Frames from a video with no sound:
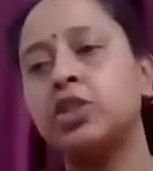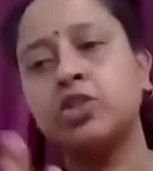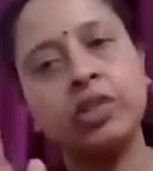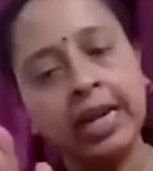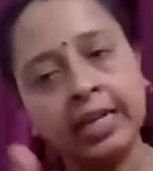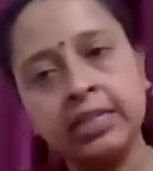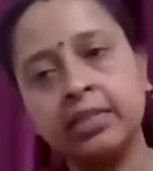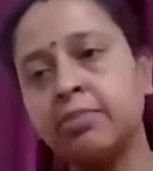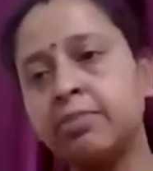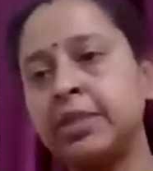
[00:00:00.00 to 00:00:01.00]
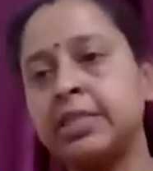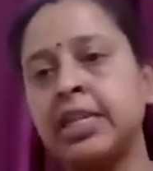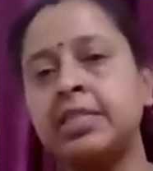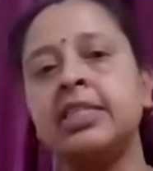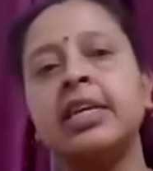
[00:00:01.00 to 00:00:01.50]
So that is
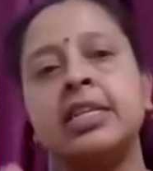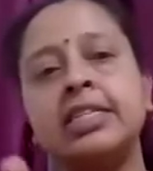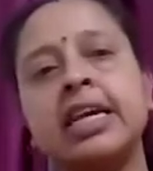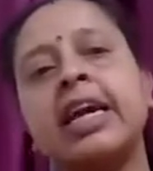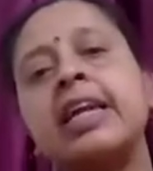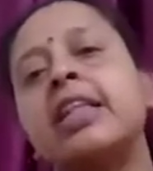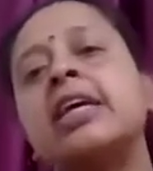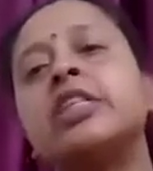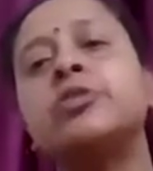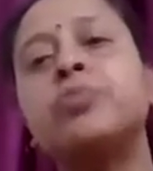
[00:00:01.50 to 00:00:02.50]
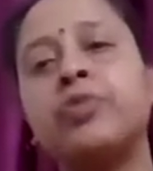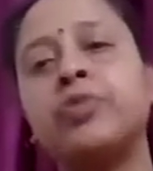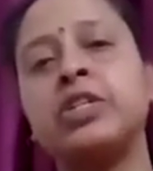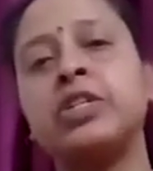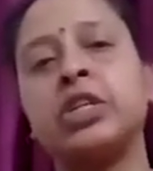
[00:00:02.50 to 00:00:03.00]
business. Second thing is
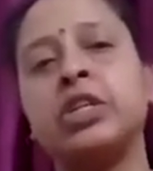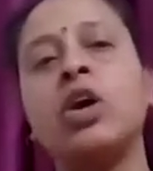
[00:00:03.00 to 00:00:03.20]
profession.